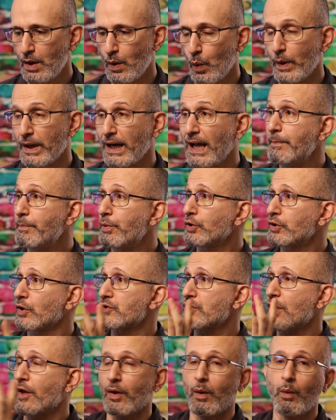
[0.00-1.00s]
When I put
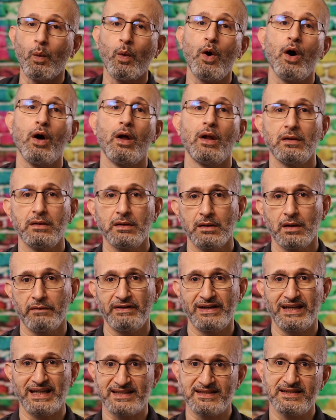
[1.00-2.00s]
those on the wall of
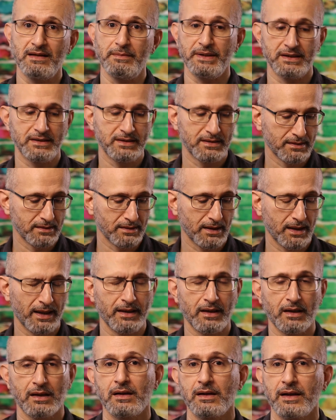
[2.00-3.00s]
an exhibit
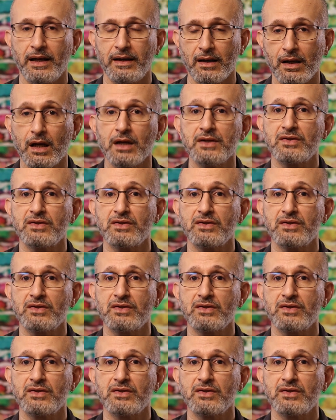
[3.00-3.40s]
and a